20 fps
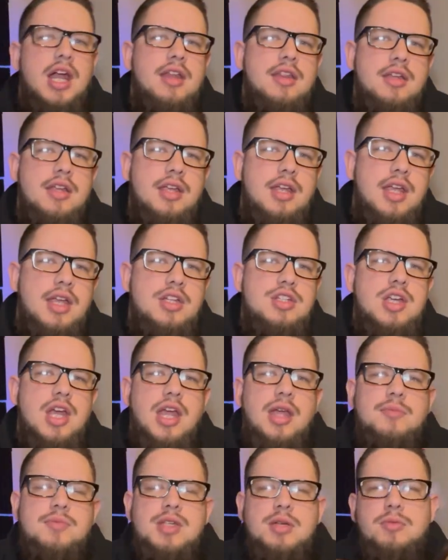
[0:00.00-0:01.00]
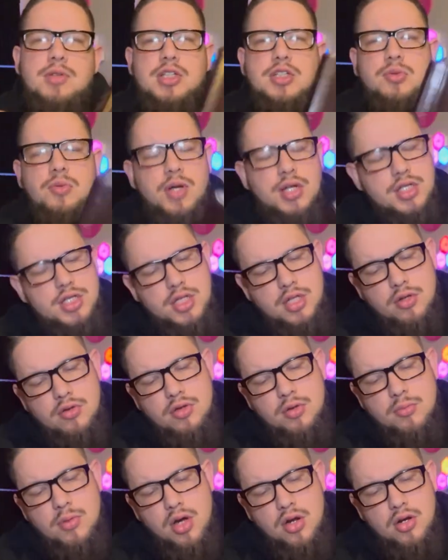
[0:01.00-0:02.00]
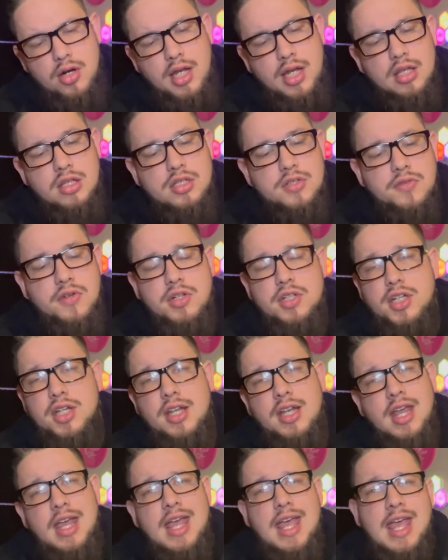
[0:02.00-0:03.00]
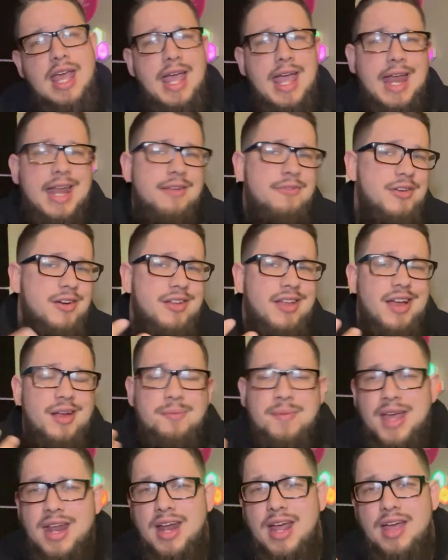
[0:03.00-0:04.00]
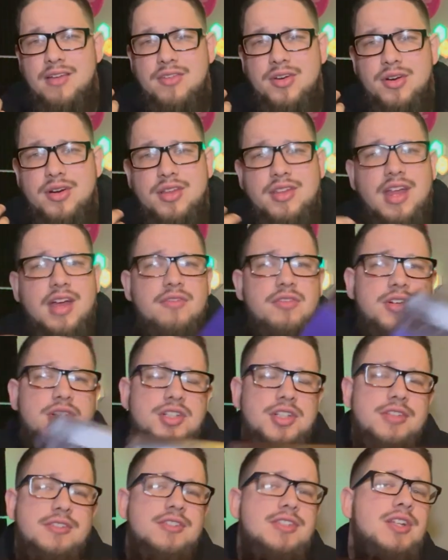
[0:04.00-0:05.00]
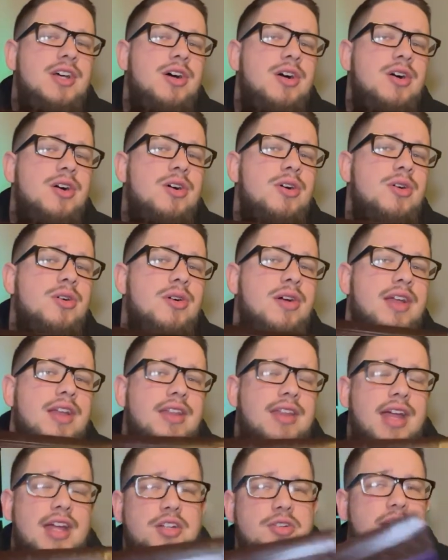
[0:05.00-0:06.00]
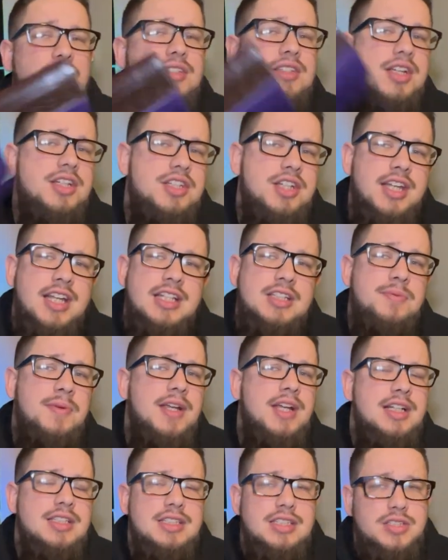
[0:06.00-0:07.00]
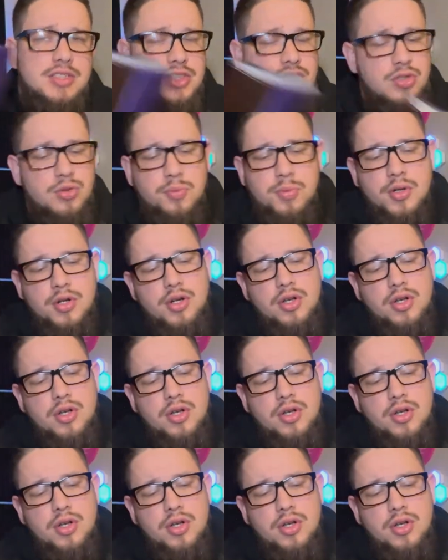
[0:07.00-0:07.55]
out of the King James and we switched to the modern English version. And if you're like, man, I haven't heard of that version, so that translation, it's because it's super